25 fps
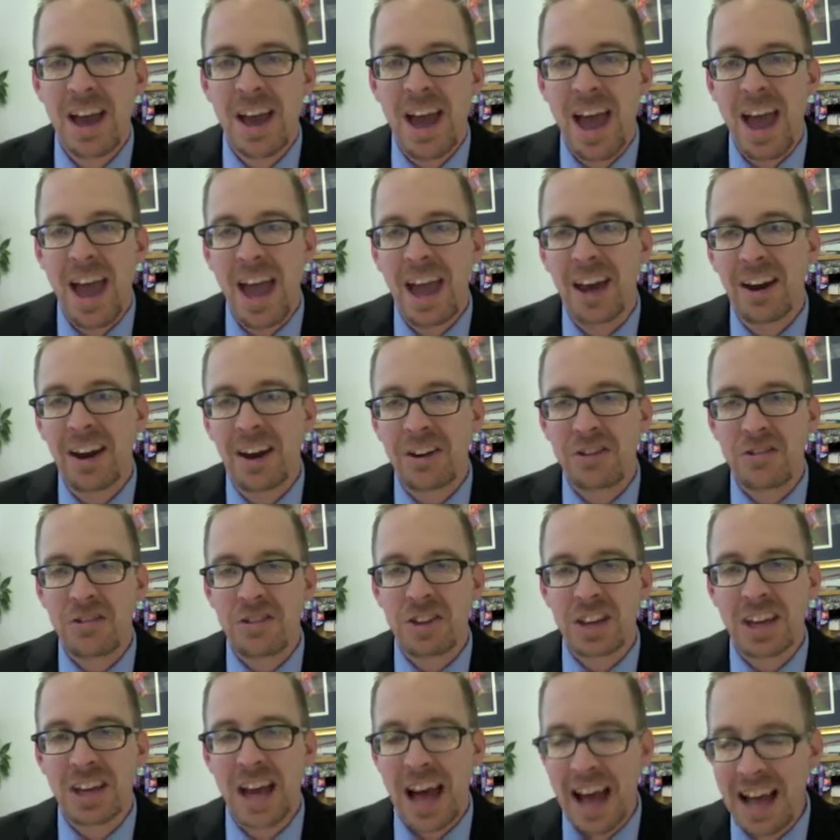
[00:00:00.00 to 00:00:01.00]
and under the
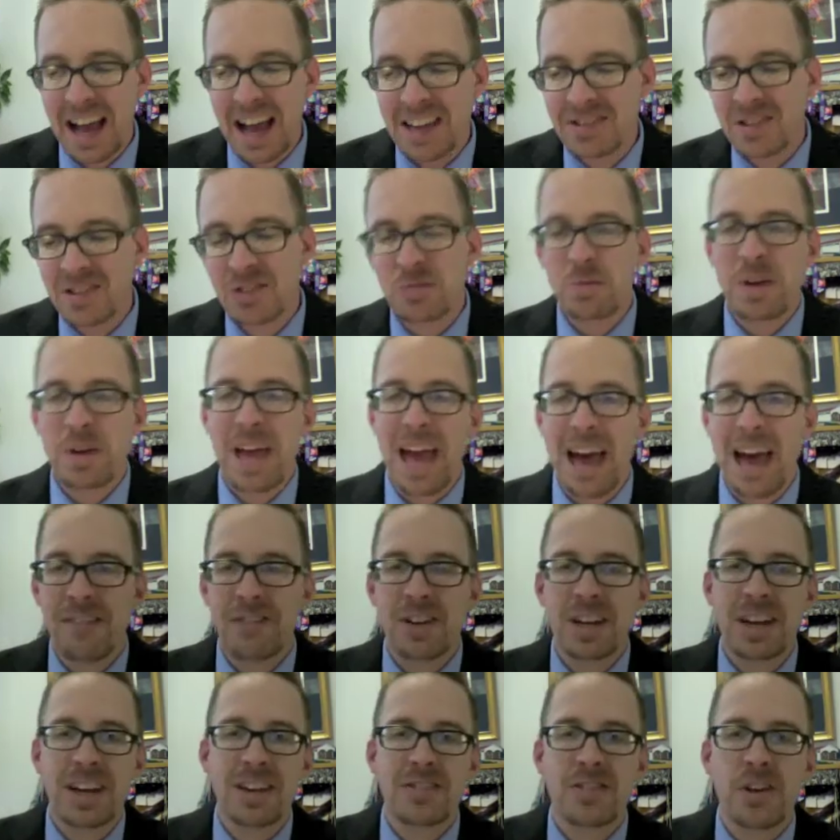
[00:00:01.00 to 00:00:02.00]
guise as we have
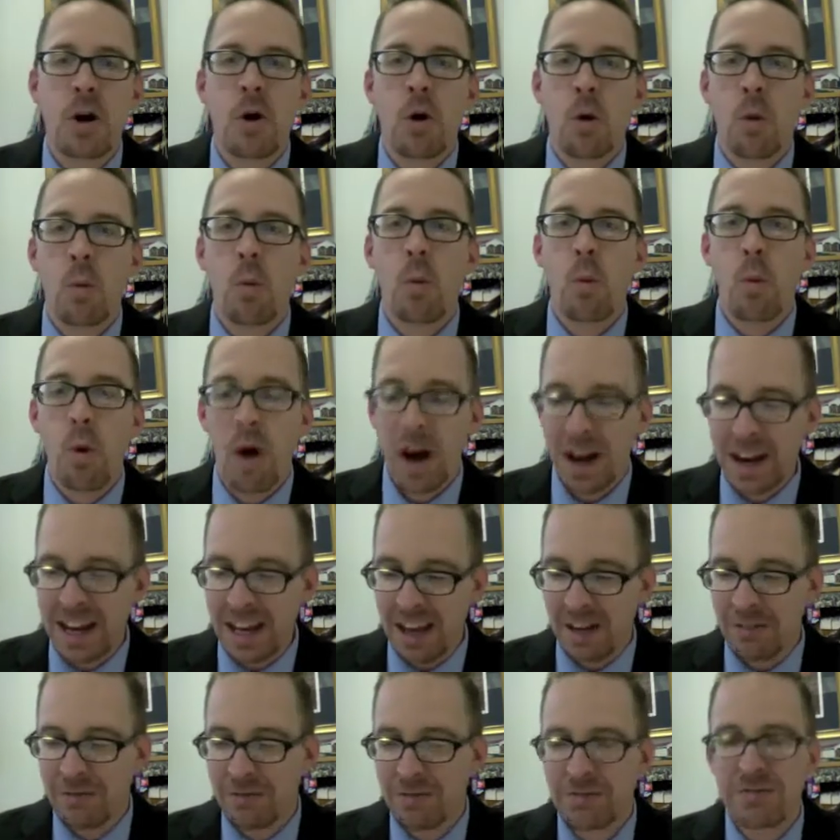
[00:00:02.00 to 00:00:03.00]
it as what
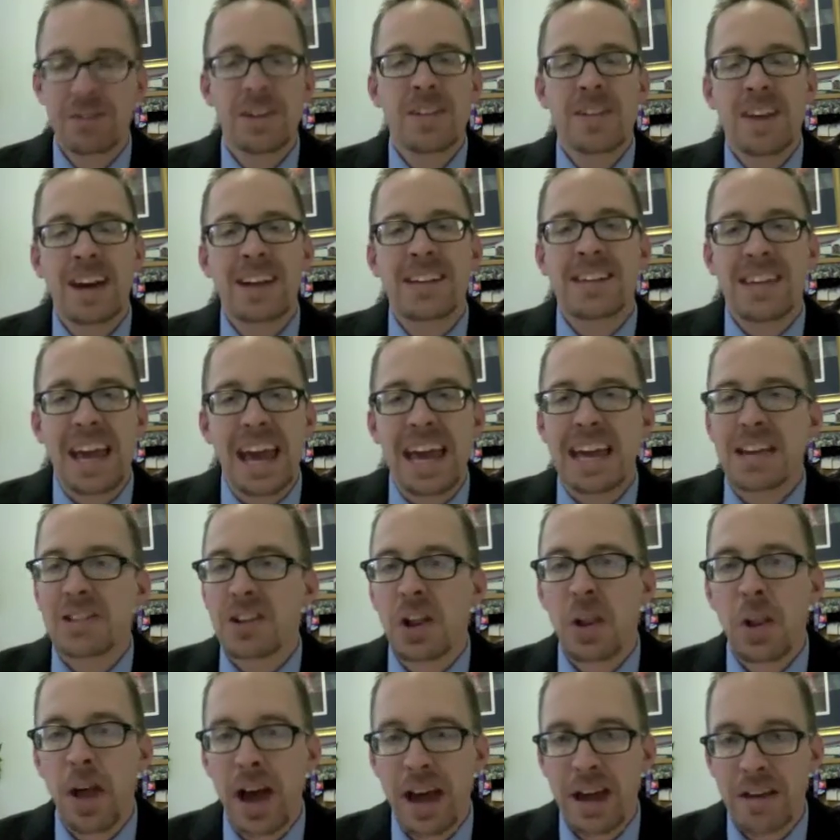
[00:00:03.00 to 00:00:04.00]
if, a day in
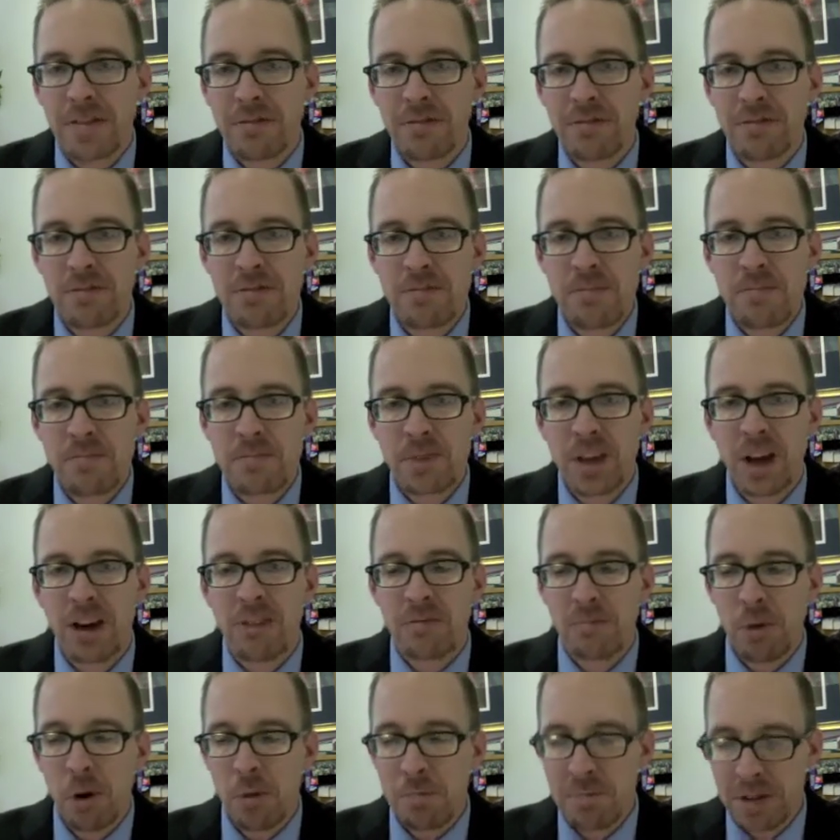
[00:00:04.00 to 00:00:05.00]
the life of
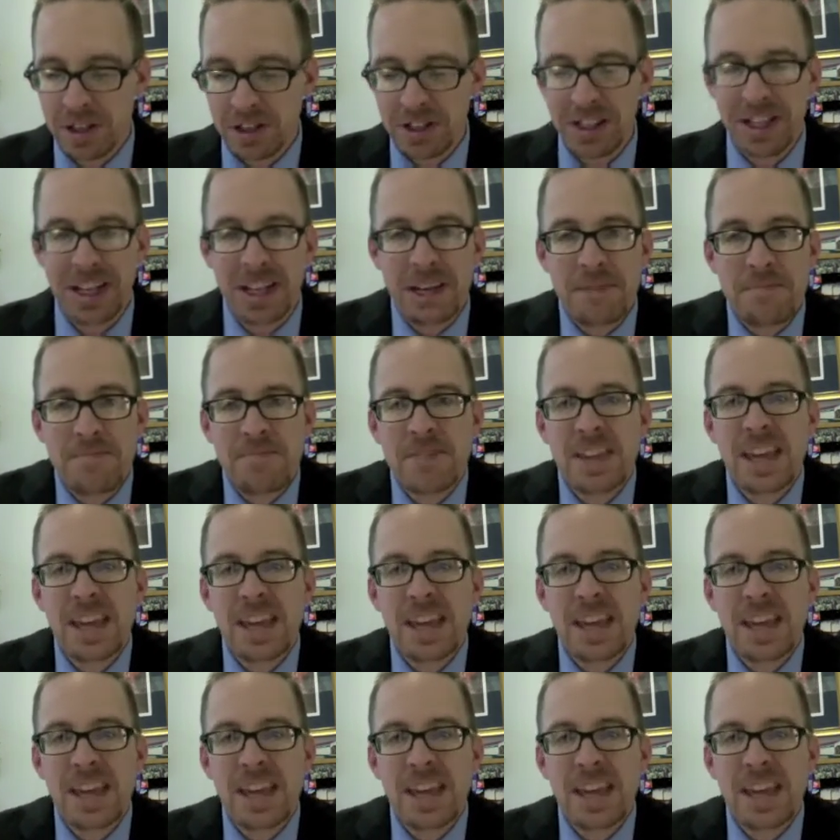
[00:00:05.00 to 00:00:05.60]
mobility.